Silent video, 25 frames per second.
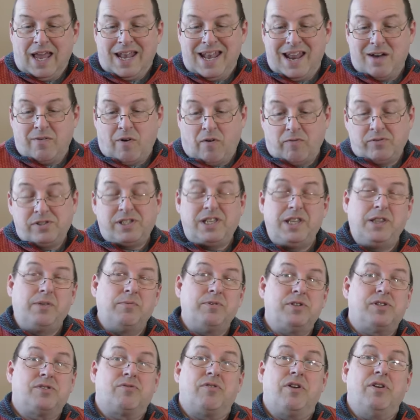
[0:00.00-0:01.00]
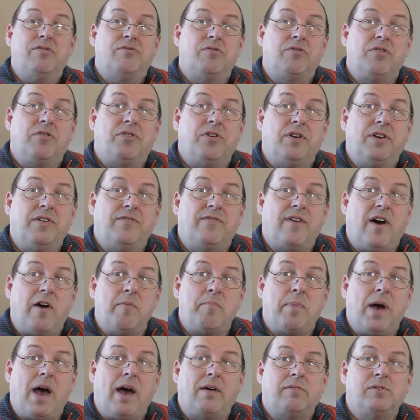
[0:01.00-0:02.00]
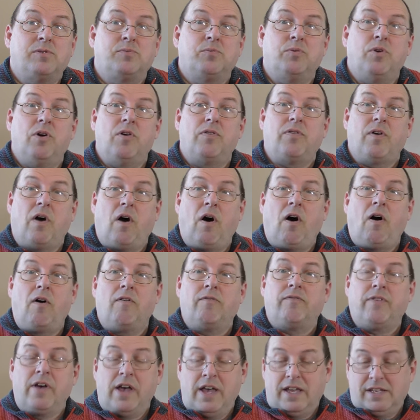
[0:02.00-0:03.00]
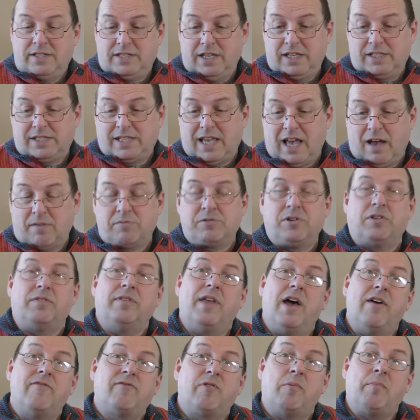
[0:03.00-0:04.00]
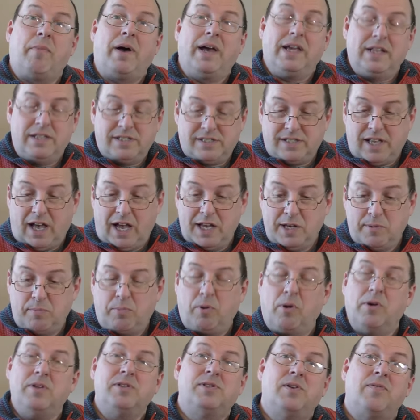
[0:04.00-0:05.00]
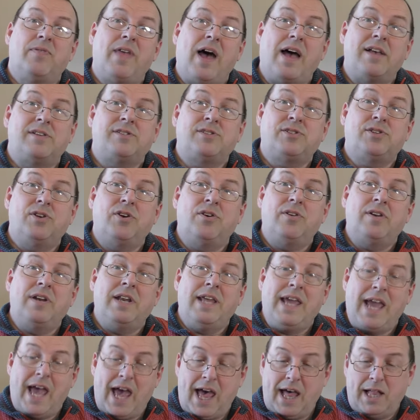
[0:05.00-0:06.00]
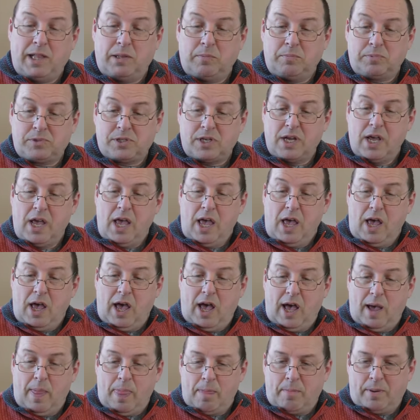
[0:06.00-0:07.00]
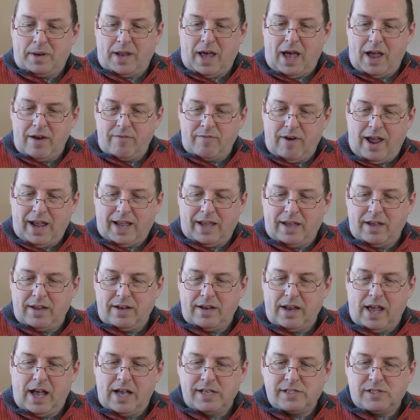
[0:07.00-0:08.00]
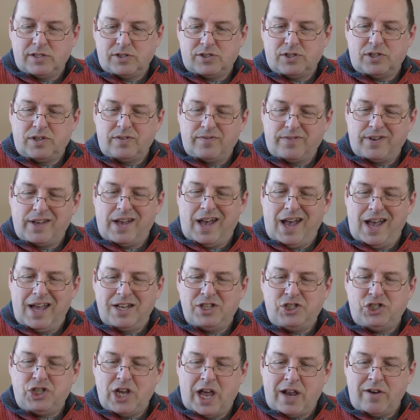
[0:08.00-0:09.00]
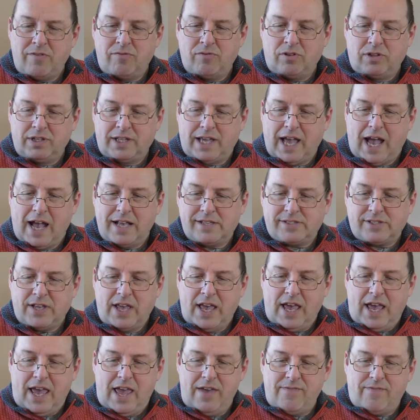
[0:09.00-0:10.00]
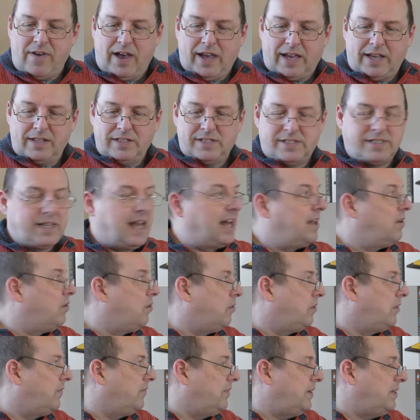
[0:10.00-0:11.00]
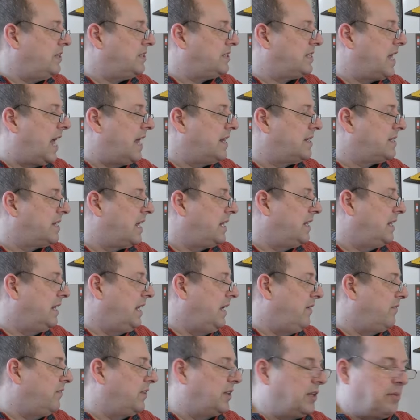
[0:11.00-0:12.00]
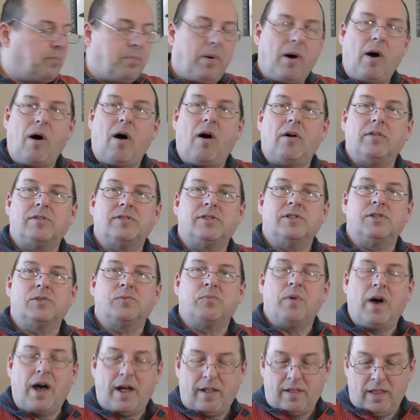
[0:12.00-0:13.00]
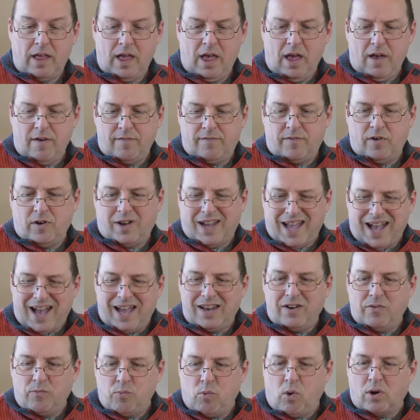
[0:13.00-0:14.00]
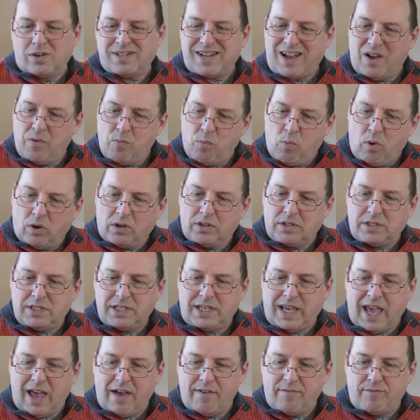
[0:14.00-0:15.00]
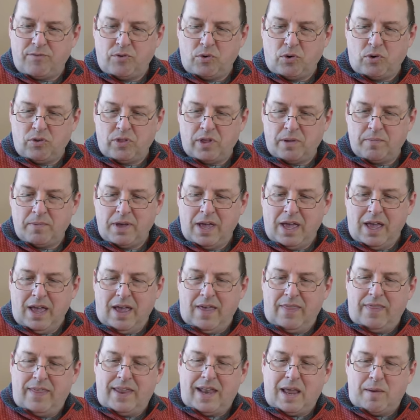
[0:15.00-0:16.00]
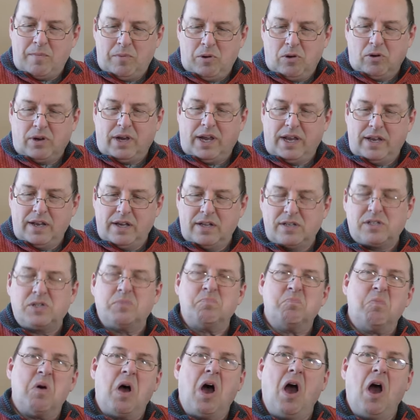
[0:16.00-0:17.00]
Now obviously there was £335 worth of discount on there from my insider points, so that certainly helped, but I reckon, as a sort of a general guess, if I can sell all of these sets and even the parts as well for kind of what I want to get for them, then I'm looking at